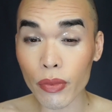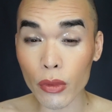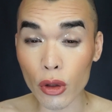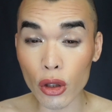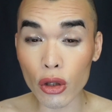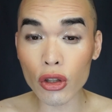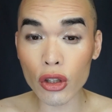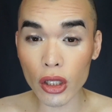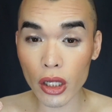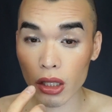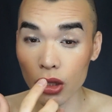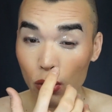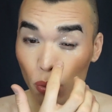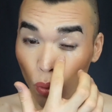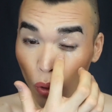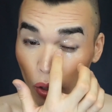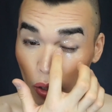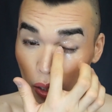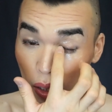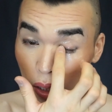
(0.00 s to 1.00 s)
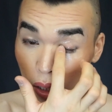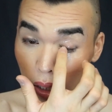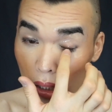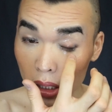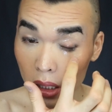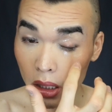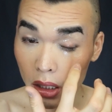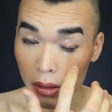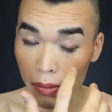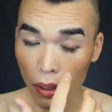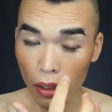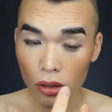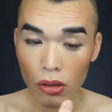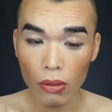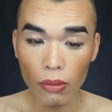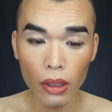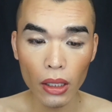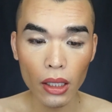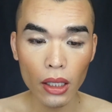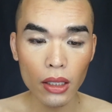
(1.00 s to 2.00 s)
Usually it's worse than this,
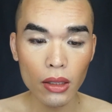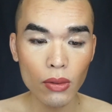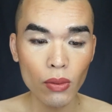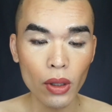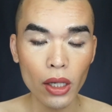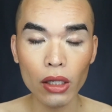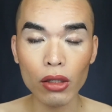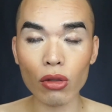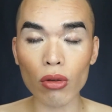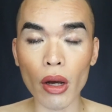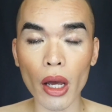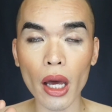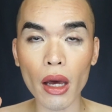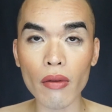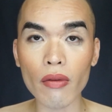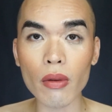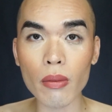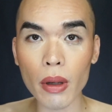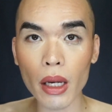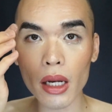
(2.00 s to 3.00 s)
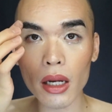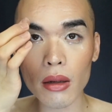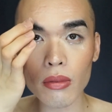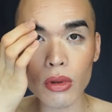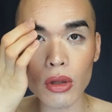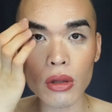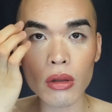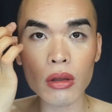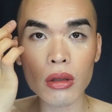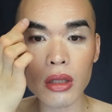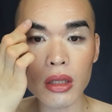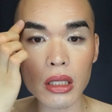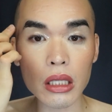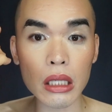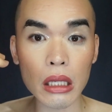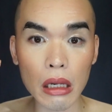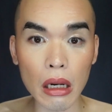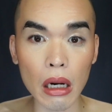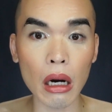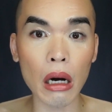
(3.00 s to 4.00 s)
especially because when I do heavy makeup, you'll
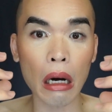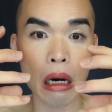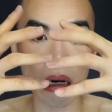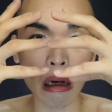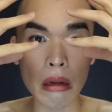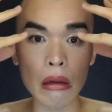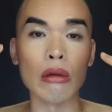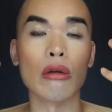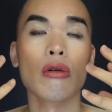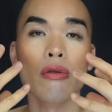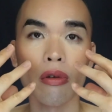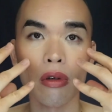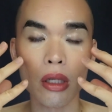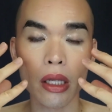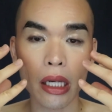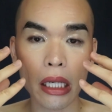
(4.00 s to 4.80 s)
see it all over.